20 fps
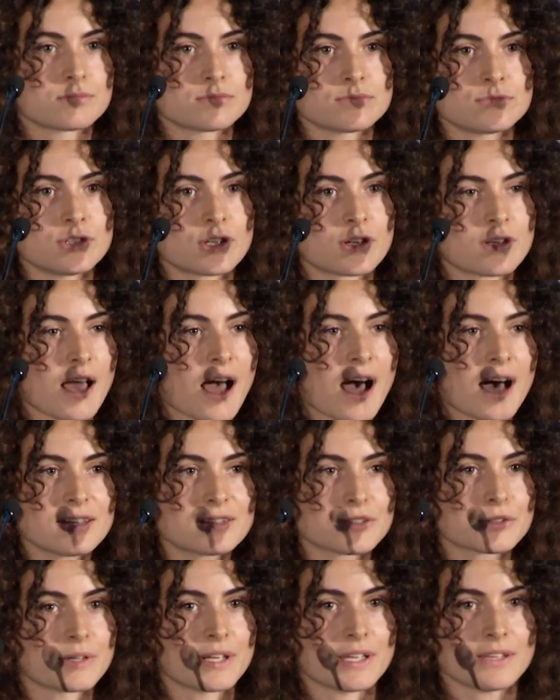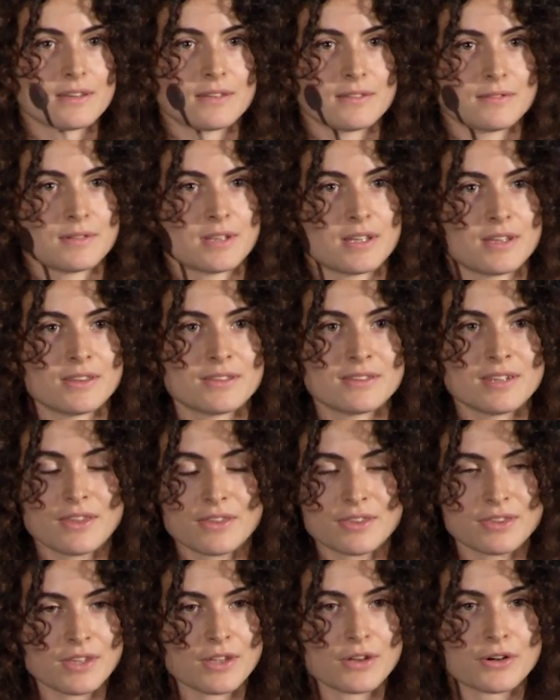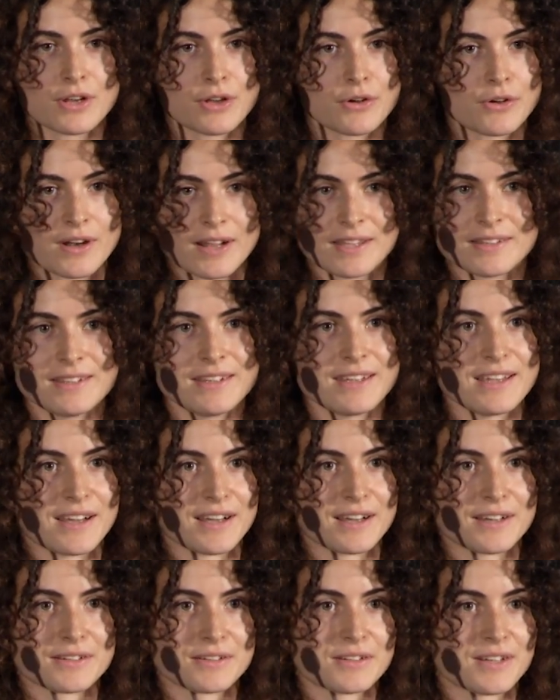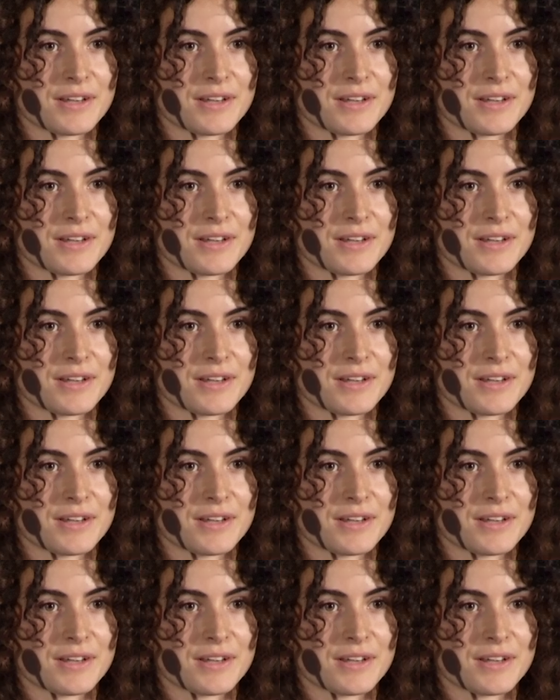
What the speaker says: non-adequate theory or idea,